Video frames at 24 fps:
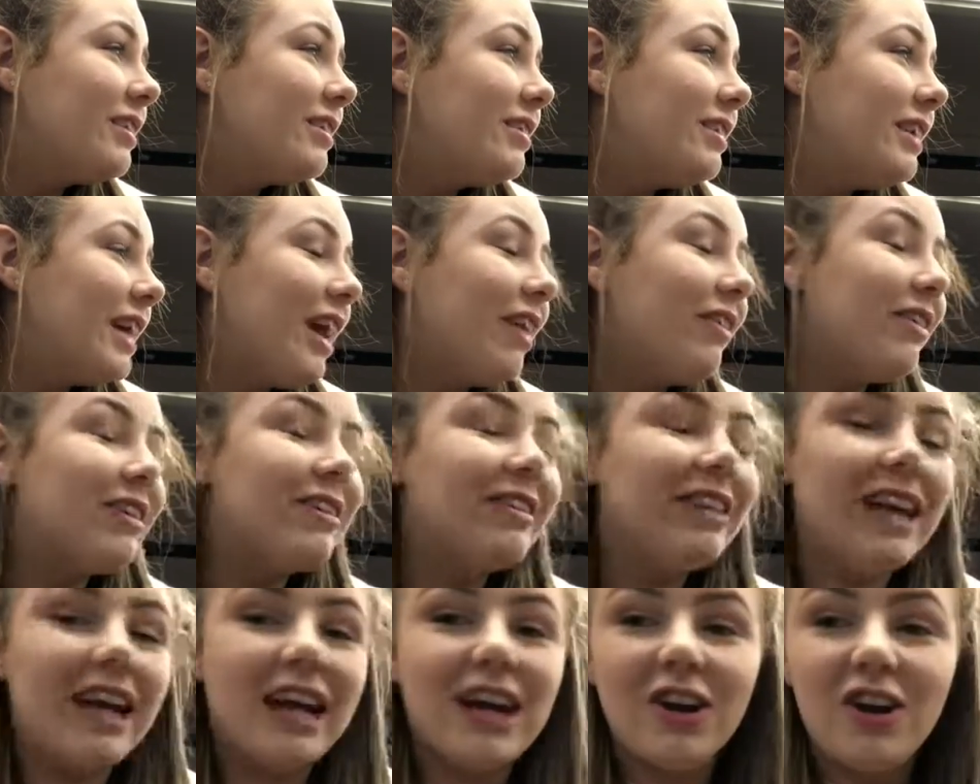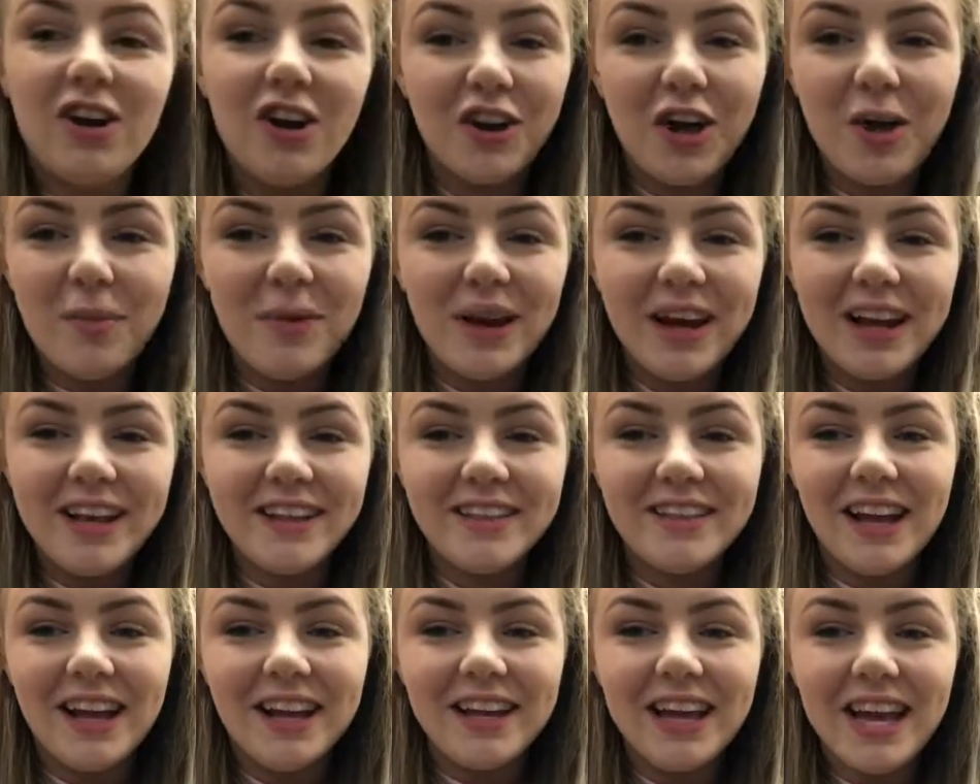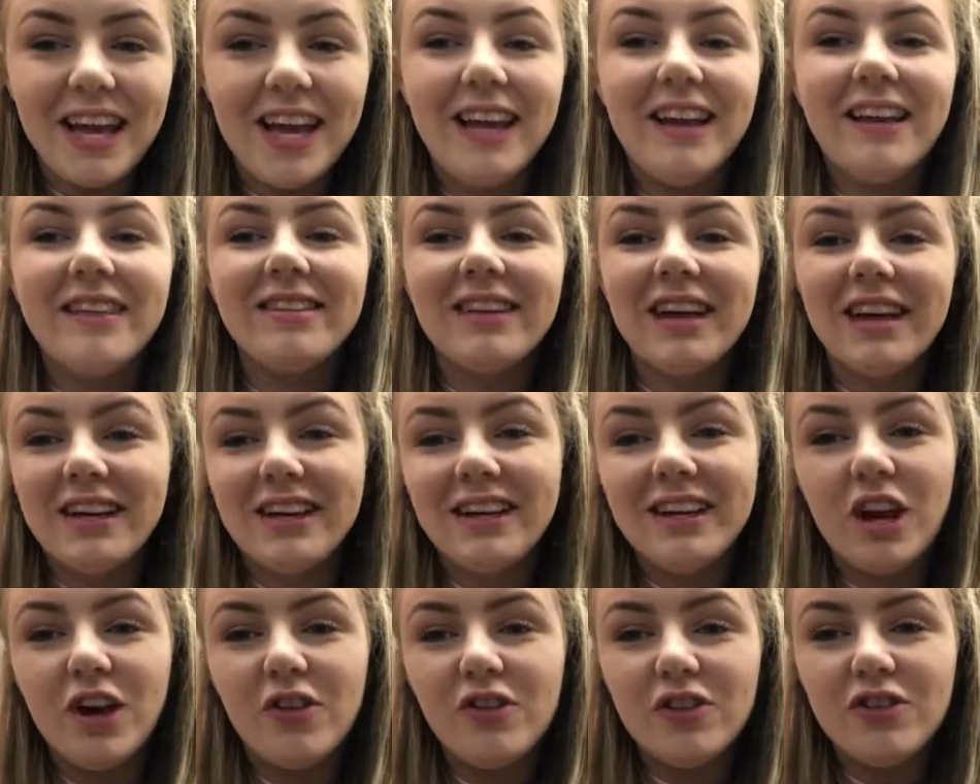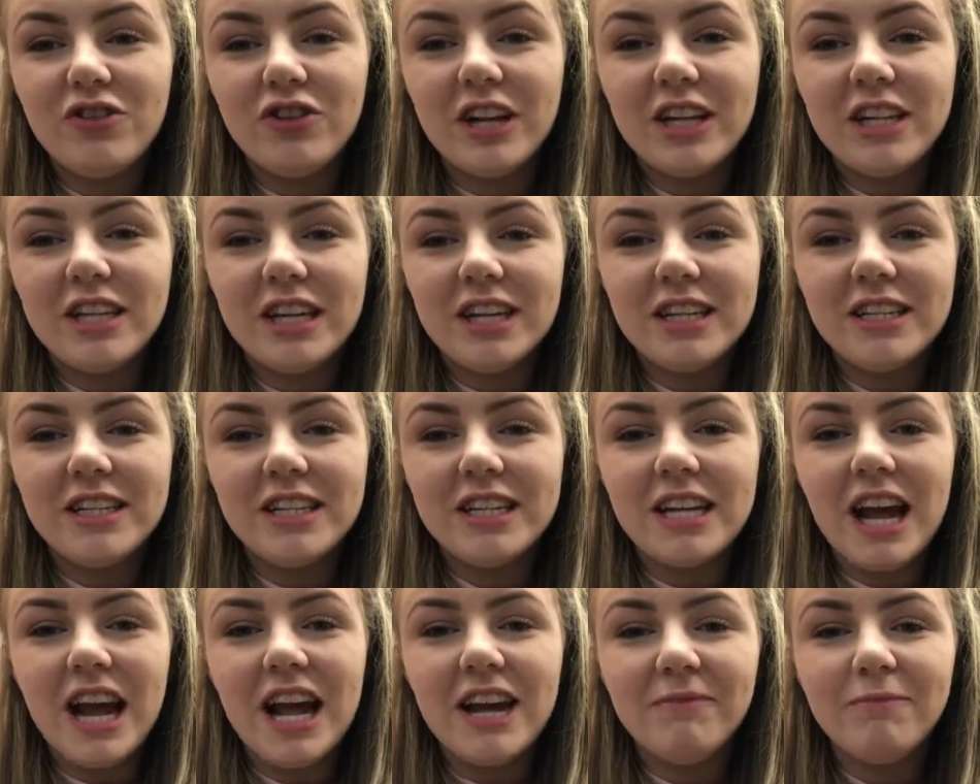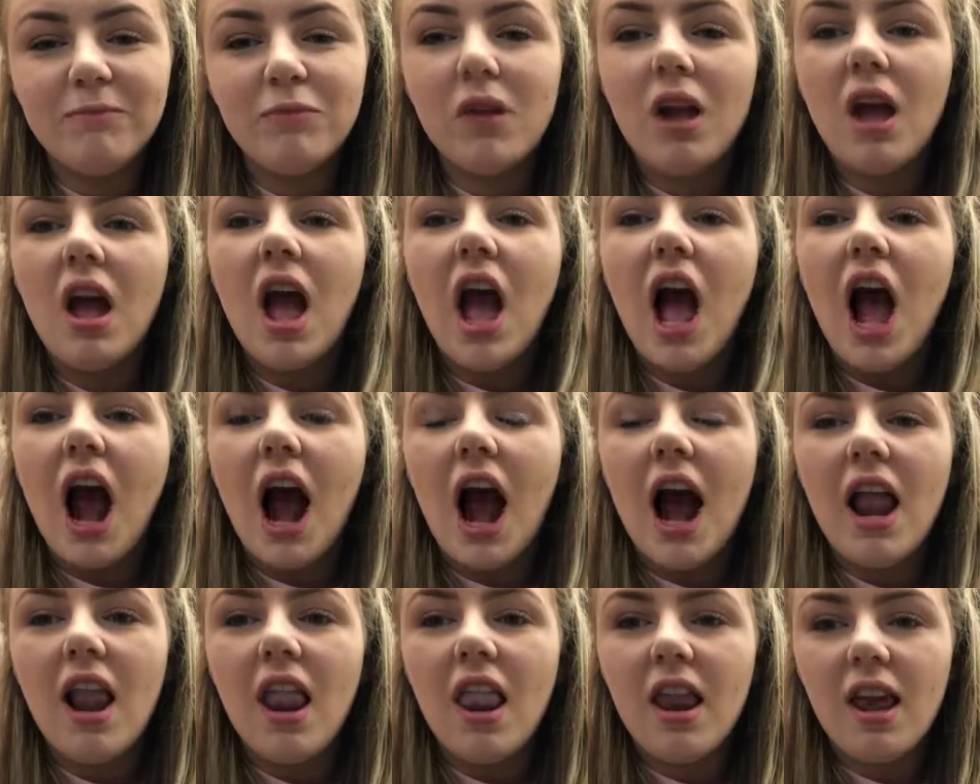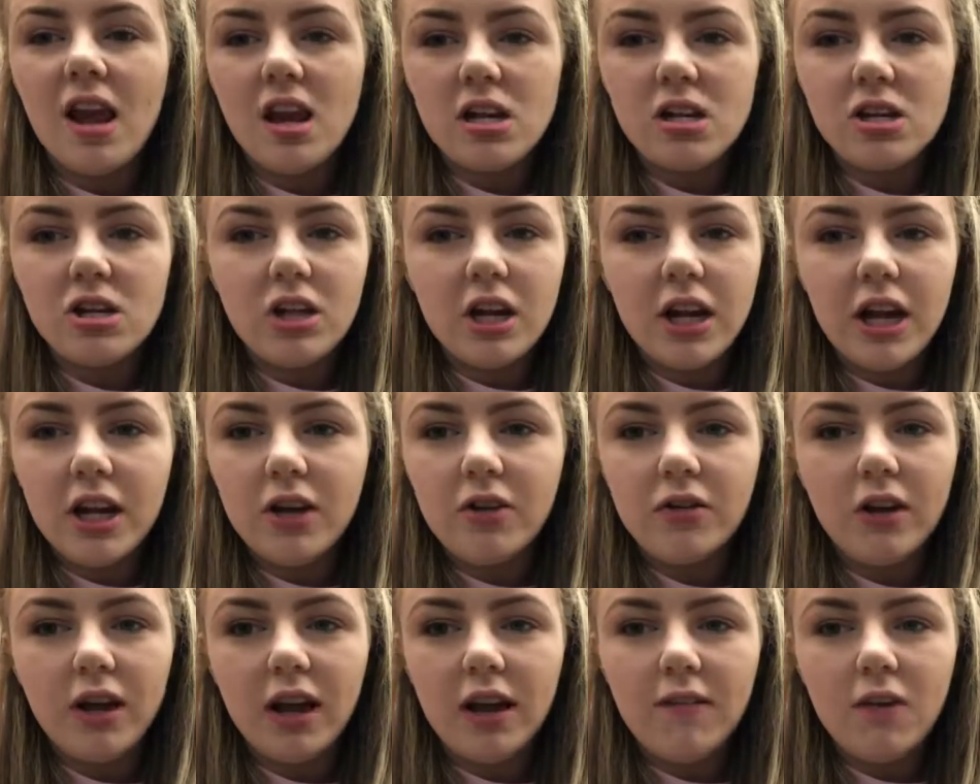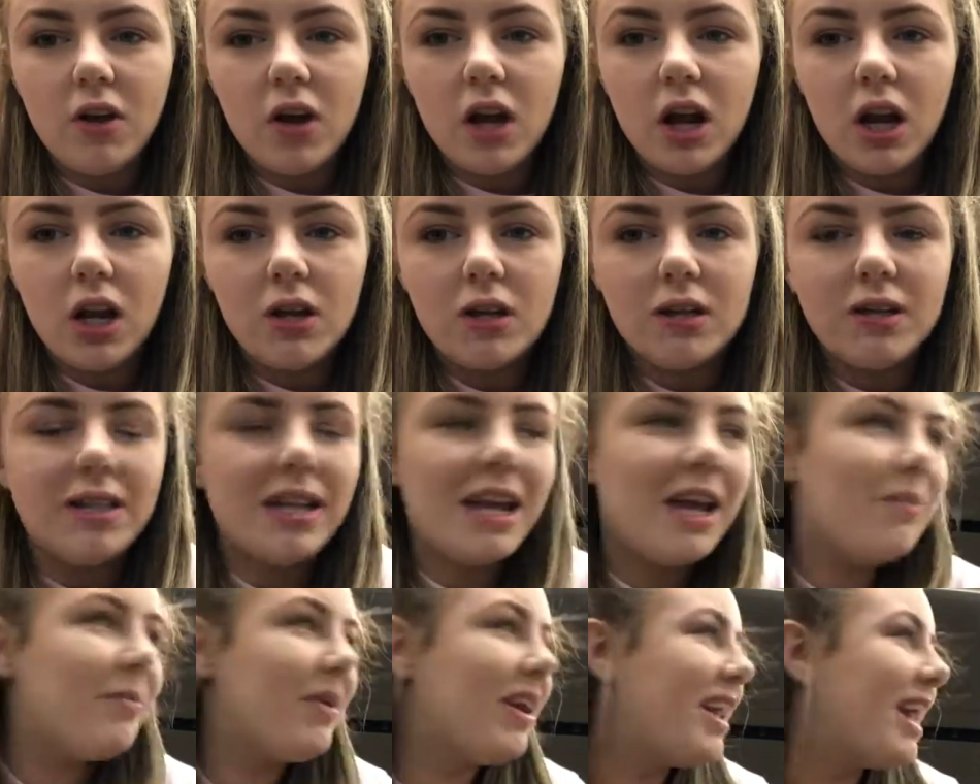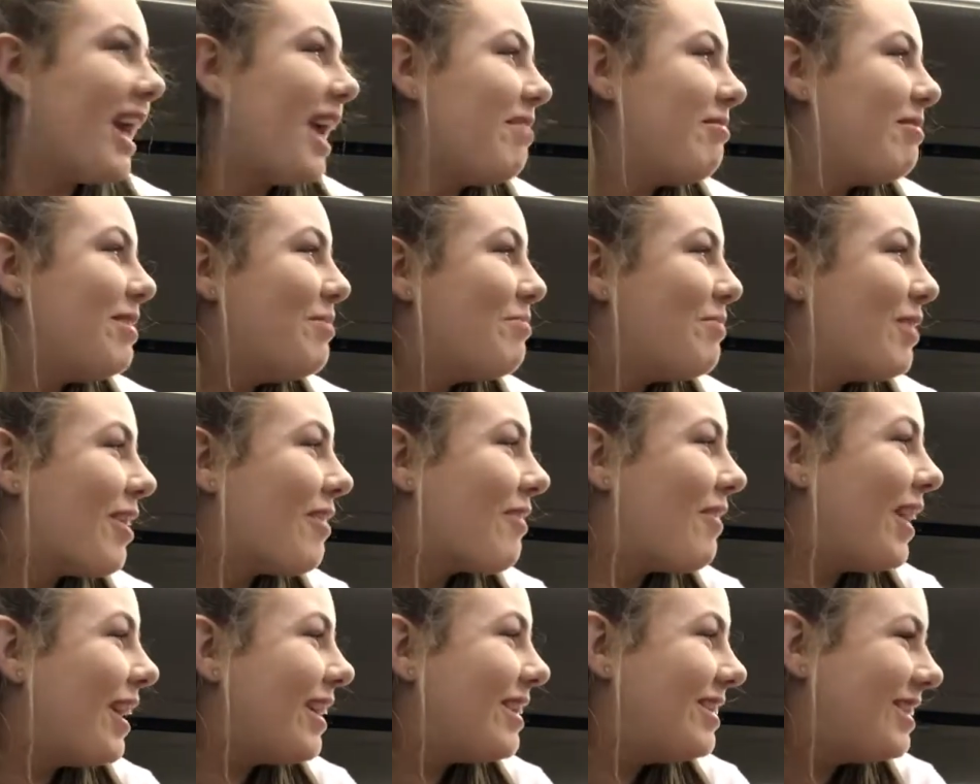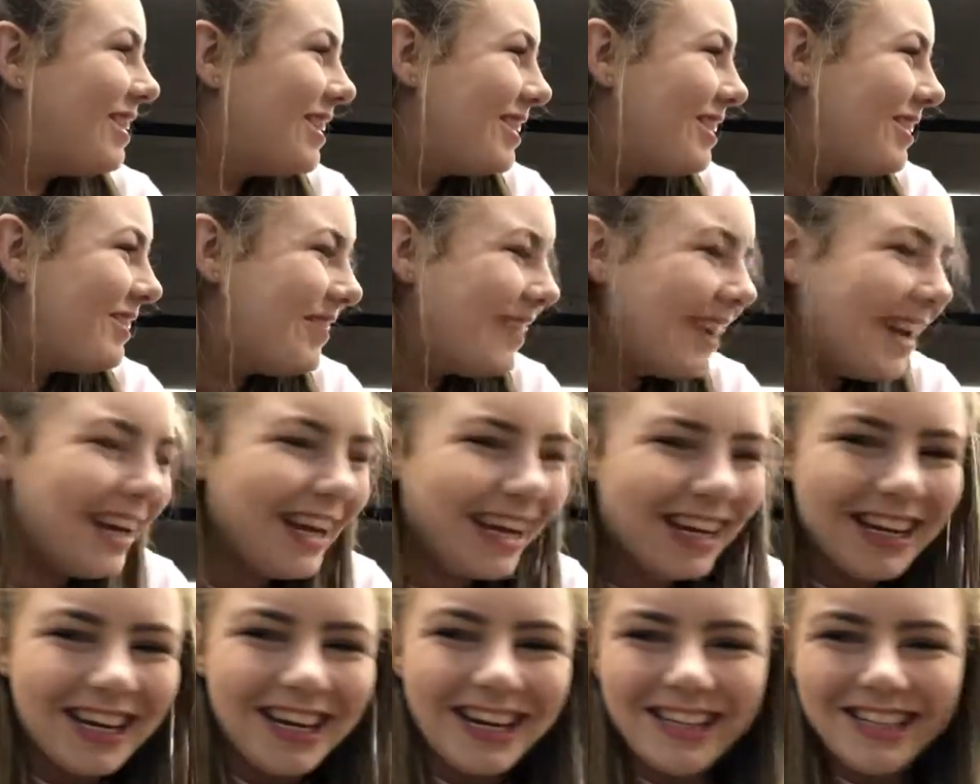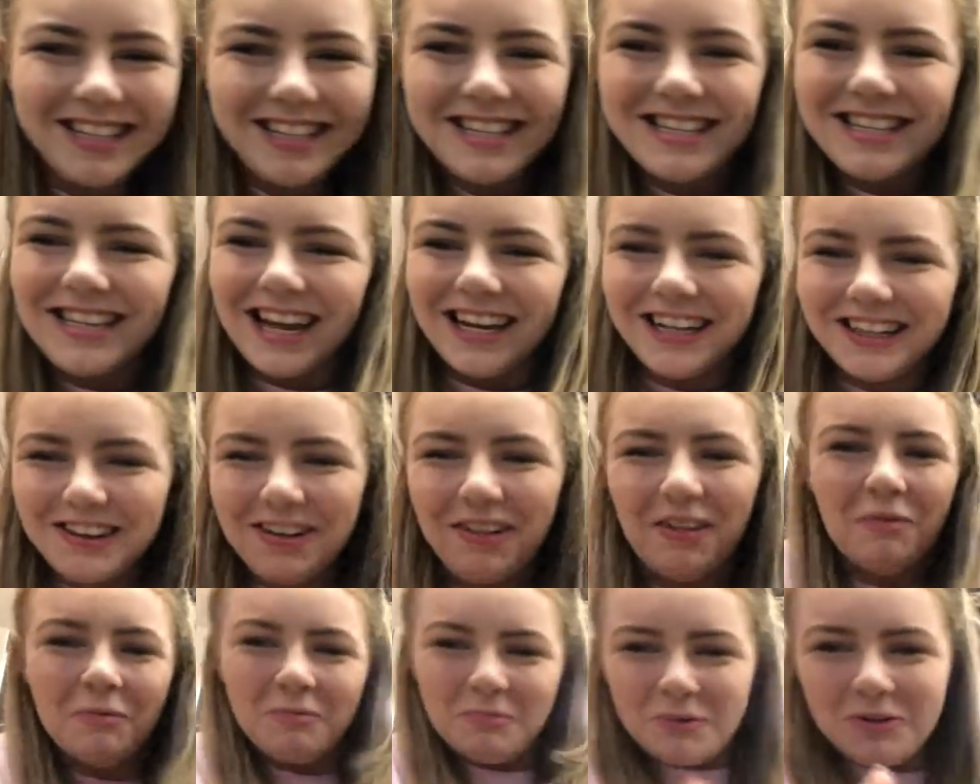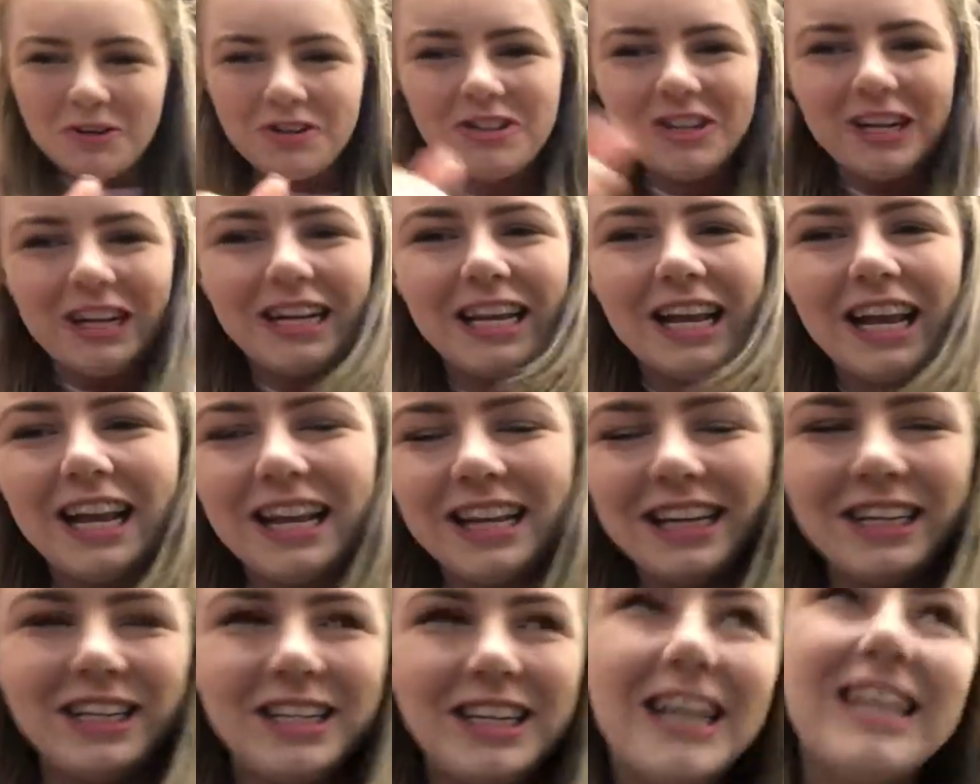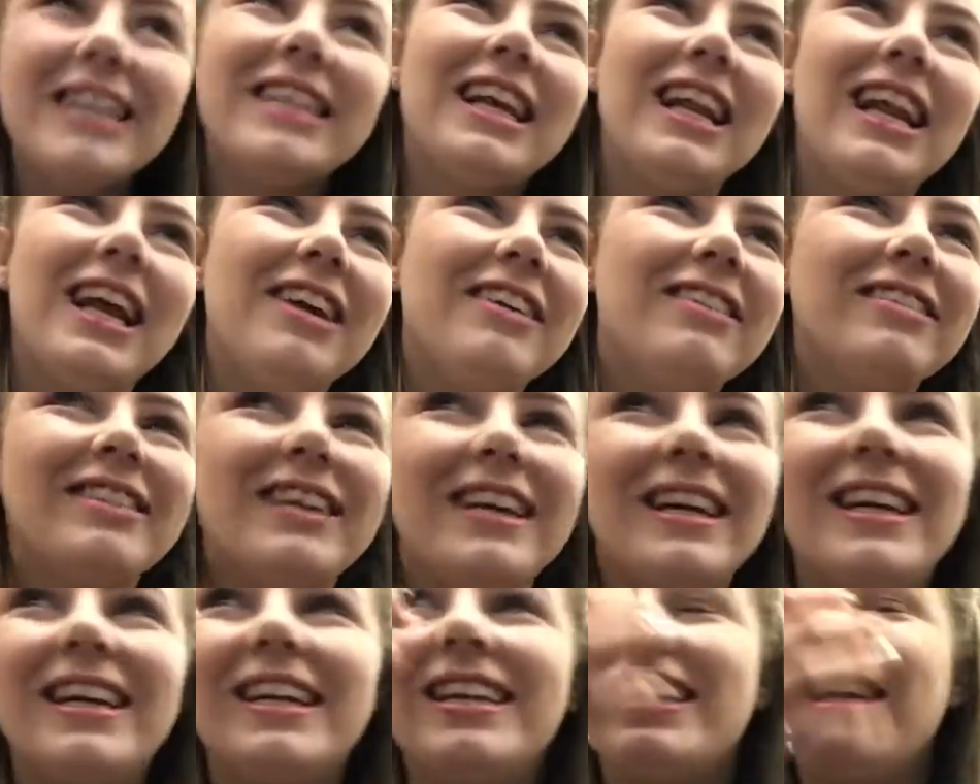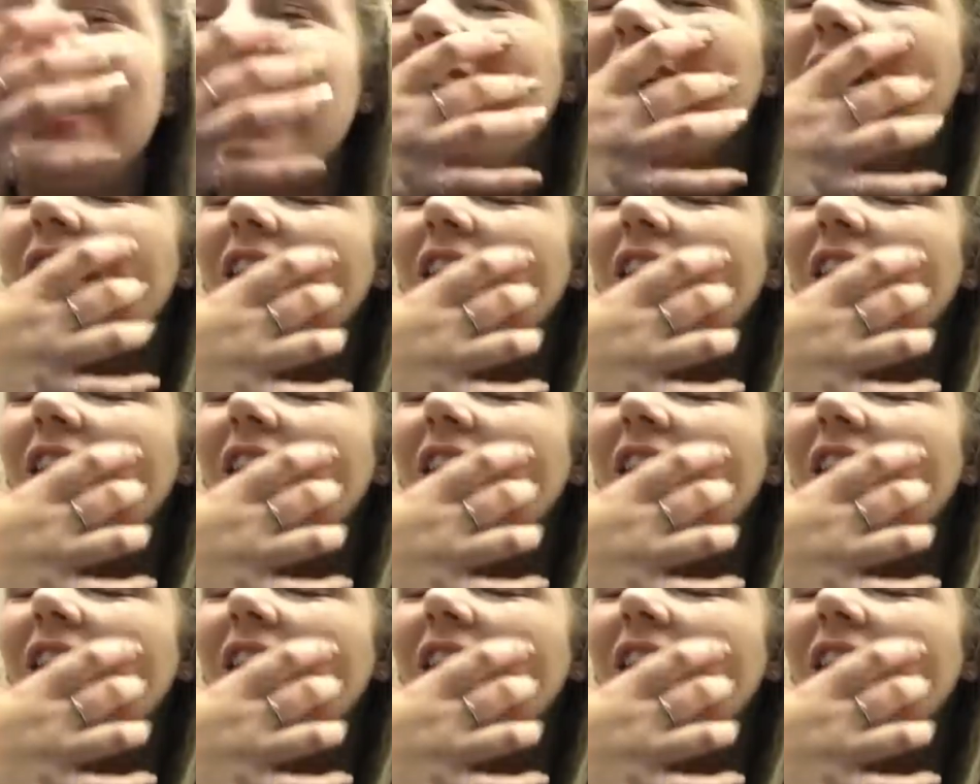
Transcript: Seriously, I can't go back in that case. I did it on the train yesterday and literally I couldn't even close it. Me and Amy both had to do it and I had to stand up and push on it and she had to close it and